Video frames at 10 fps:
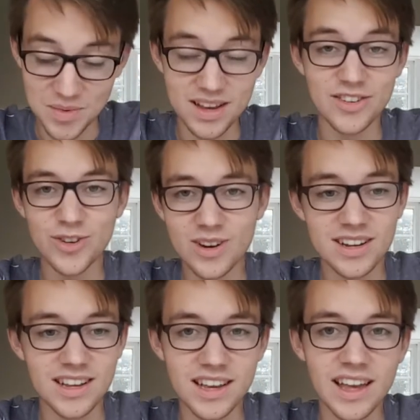We are
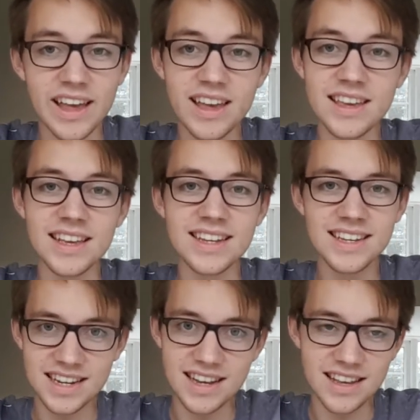trying a
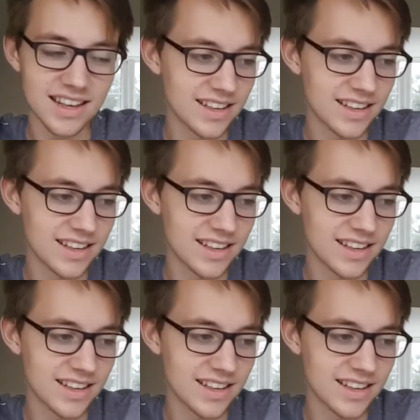tea.